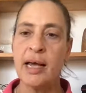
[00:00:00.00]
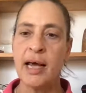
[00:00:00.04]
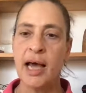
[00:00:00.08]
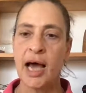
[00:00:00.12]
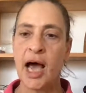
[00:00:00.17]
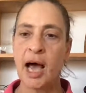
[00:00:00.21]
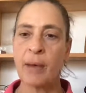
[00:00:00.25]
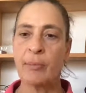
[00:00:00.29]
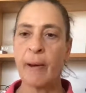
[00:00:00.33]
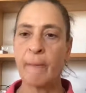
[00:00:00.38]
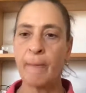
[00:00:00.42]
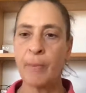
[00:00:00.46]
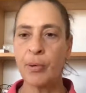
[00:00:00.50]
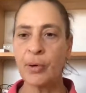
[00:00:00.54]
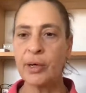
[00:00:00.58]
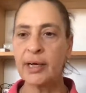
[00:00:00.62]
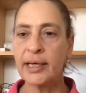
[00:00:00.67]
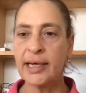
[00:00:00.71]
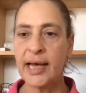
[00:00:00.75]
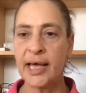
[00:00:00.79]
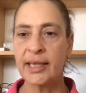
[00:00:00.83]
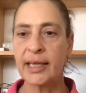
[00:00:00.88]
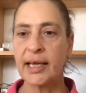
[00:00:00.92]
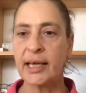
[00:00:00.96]
I put
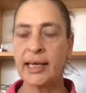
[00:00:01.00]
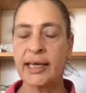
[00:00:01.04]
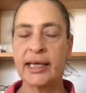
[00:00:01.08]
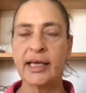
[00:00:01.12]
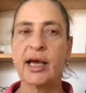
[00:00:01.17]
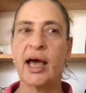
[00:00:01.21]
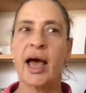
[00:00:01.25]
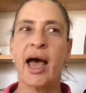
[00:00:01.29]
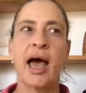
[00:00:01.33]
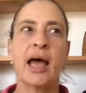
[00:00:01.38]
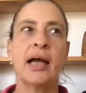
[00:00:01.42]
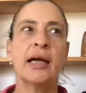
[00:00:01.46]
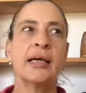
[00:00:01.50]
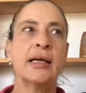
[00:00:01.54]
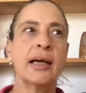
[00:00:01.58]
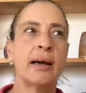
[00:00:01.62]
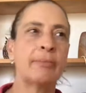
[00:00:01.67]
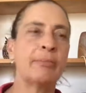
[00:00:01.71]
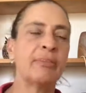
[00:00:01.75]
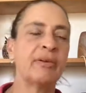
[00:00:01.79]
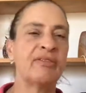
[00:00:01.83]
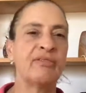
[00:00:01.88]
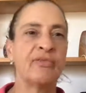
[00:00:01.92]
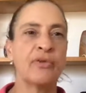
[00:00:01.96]
another link. I had it
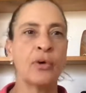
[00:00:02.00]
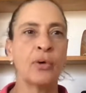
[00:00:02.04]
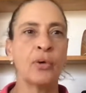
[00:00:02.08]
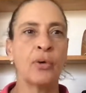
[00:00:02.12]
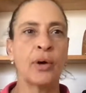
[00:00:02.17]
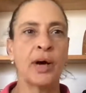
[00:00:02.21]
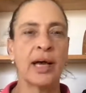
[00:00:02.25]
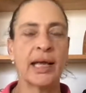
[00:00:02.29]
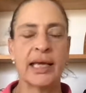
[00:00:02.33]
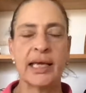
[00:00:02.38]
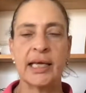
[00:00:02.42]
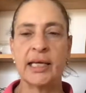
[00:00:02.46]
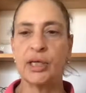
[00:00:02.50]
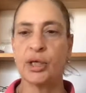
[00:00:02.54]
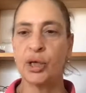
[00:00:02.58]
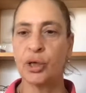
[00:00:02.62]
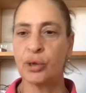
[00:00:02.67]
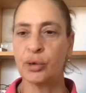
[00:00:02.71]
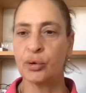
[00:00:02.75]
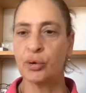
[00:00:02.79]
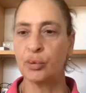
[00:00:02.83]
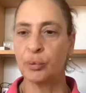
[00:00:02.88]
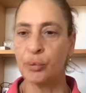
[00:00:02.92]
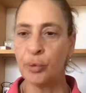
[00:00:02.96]
up before in
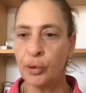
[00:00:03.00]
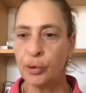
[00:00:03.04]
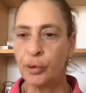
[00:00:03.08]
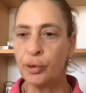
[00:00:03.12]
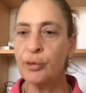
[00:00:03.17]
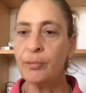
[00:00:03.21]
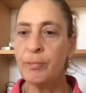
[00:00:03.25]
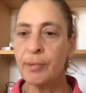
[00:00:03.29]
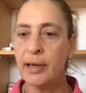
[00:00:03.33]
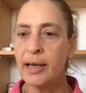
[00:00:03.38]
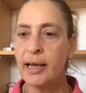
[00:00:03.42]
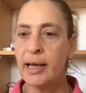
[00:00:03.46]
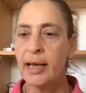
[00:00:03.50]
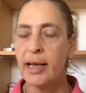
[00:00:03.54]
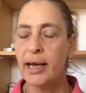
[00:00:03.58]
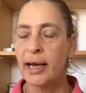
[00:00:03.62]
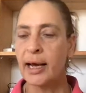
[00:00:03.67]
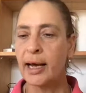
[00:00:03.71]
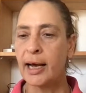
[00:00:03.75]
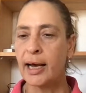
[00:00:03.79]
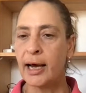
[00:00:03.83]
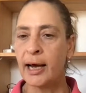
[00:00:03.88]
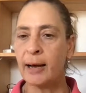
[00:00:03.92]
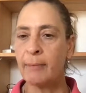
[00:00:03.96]
the group.
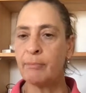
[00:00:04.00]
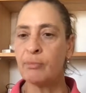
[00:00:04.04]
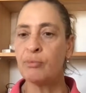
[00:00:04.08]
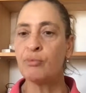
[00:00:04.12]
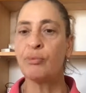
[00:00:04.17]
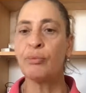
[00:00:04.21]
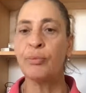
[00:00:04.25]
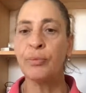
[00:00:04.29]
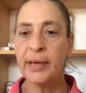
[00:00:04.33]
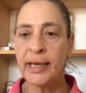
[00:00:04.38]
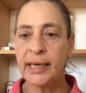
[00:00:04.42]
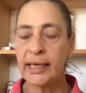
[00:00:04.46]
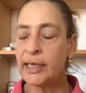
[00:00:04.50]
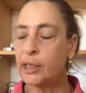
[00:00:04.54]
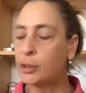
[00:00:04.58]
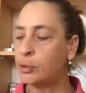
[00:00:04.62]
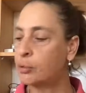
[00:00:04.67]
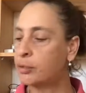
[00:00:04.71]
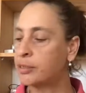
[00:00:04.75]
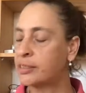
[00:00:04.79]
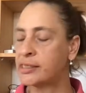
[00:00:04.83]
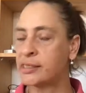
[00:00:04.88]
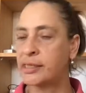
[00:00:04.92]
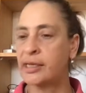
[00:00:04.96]
Really
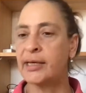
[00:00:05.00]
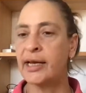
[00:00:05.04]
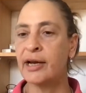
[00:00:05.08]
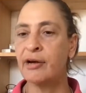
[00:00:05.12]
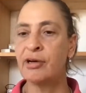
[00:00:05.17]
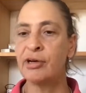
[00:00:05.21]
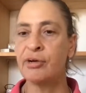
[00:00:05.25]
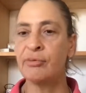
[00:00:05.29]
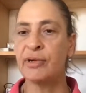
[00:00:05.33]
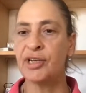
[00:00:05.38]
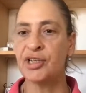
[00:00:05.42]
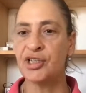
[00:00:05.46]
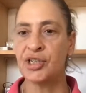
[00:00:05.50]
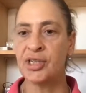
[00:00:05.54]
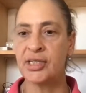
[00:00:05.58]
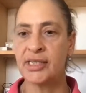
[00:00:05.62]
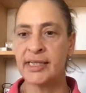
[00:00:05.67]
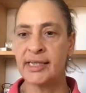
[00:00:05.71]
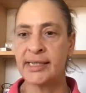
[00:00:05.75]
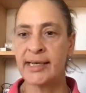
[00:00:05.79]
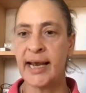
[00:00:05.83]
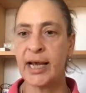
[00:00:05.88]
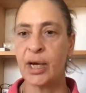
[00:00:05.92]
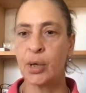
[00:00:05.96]
good. So Nerida Richards
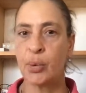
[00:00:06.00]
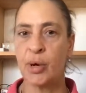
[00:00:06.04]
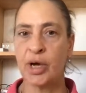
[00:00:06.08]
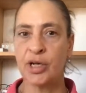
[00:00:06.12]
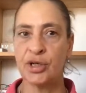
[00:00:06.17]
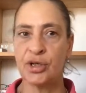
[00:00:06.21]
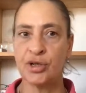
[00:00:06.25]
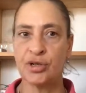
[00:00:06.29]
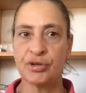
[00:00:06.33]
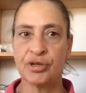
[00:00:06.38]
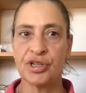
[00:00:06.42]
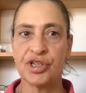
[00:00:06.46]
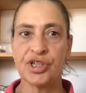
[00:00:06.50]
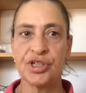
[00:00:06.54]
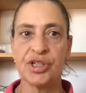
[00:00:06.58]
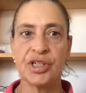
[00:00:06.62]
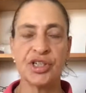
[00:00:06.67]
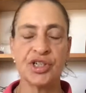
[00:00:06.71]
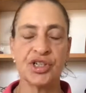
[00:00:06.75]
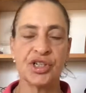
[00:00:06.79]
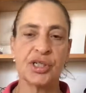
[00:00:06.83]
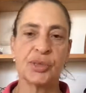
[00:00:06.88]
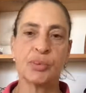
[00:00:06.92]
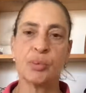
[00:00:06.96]
is an equine
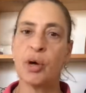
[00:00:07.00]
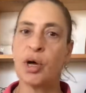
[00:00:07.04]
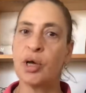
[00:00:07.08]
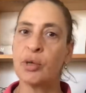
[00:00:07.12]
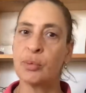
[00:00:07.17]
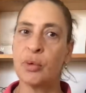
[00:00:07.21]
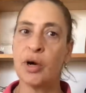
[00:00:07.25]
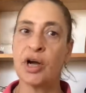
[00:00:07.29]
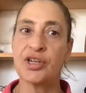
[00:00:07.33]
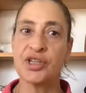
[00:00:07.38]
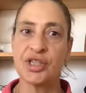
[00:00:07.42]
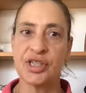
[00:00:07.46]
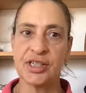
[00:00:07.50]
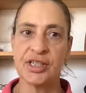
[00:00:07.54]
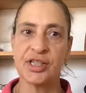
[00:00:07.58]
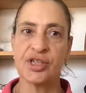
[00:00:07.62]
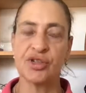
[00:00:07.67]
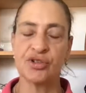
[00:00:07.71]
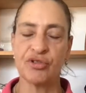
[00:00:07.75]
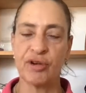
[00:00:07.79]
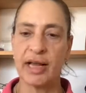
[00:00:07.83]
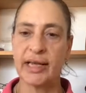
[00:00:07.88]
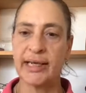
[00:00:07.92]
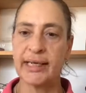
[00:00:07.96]
nutritionist. She's worldwide. She's an
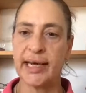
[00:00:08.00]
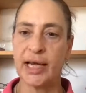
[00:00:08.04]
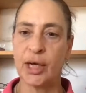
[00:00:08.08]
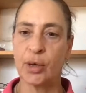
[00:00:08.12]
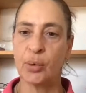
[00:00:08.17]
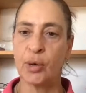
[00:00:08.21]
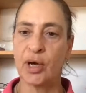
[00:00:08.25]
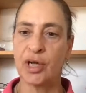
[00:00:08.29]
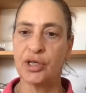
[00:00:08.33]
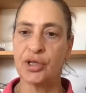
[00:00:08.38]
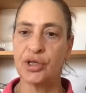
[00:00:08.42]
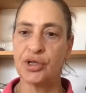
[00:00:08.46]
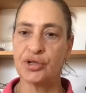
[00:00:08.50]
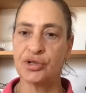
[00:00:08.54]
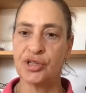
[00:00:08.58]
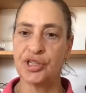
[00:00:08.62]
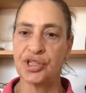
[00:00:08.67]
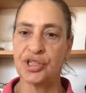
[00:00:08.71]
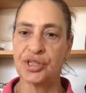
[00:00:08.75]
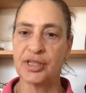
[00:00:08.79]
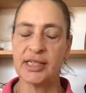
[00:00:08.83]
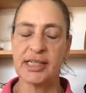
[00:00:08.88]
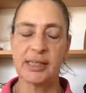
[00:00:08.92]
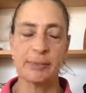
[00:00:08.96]
Australian equine
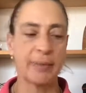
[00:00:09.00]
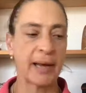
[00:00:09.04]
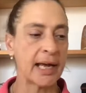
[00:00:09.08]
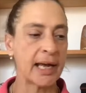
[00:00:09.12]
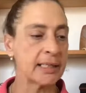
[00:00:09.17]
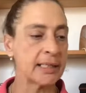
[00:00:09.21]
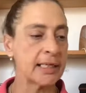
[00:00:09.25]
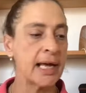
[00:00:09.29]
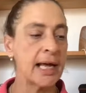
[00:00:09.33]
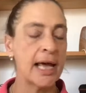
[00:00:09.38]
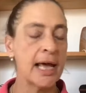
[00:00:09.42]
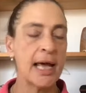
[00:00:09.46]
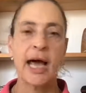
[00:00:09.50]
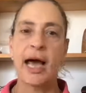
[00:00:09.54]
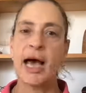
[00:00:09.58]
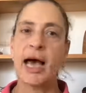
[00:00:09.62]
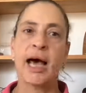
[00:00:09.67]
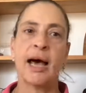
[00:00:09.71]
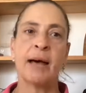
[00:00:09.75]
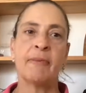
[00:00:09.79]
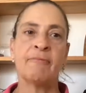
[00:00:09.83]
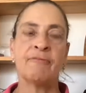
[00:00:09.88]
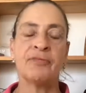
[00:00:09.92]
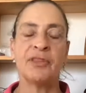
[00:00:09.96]
nutritionist, but
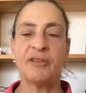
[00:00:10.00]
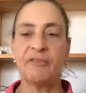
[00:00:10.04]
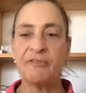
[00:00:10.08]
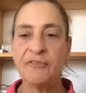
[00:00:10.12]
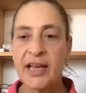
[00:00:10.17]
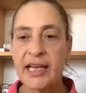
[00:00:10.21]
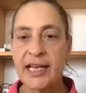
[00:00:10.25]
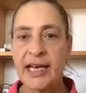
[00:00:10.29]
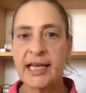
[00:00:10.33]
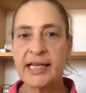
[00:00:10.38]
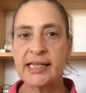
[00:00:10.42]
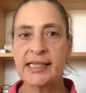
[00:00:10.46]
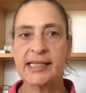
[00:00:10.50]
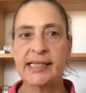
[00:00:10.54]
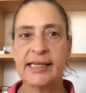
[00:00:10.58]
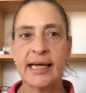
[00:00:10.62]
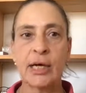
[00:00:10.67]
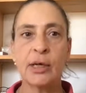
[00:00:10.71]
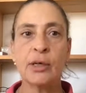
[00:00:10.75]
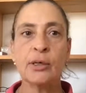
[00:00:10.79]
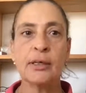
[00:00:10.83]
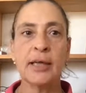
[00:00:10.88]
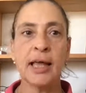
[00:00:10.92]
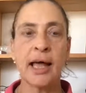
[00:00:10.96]
the Feed
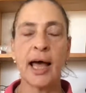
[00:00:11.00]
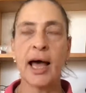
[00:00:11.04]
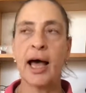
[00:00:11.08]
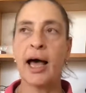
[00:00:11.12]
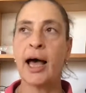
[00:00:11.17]
Excel